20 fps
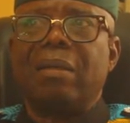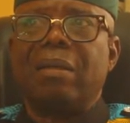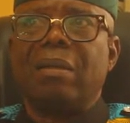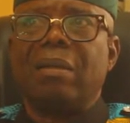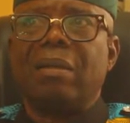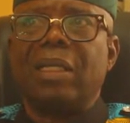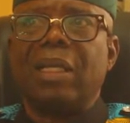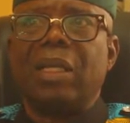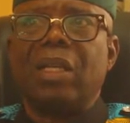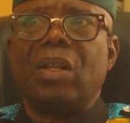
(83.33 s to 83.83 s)

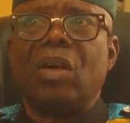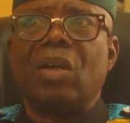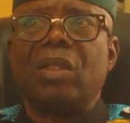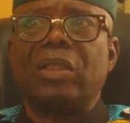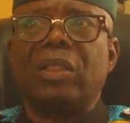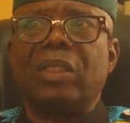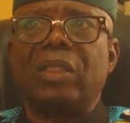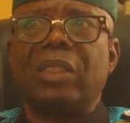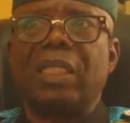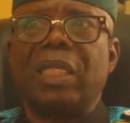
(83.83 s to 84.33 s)
the
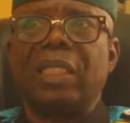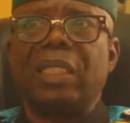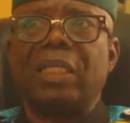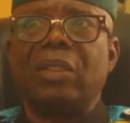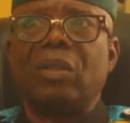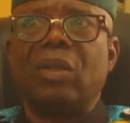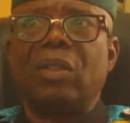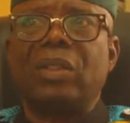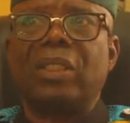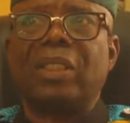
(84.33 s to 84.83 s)
laws
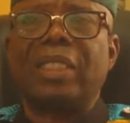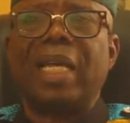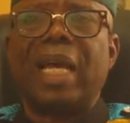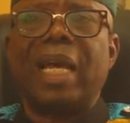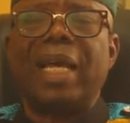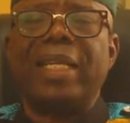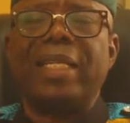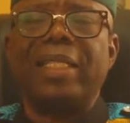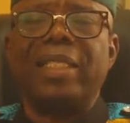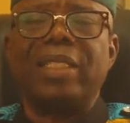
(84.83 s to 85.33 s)
got
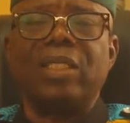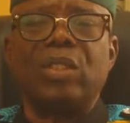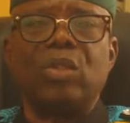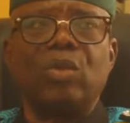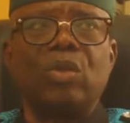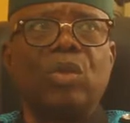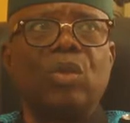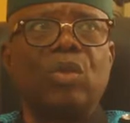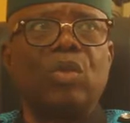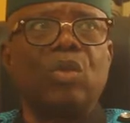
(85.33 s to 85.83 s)
signed
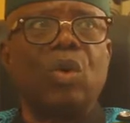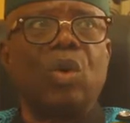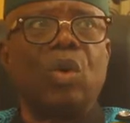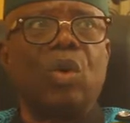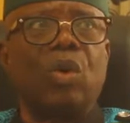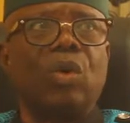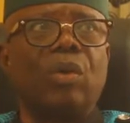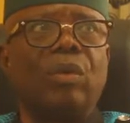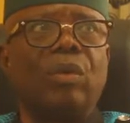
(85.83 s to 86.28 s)
to law.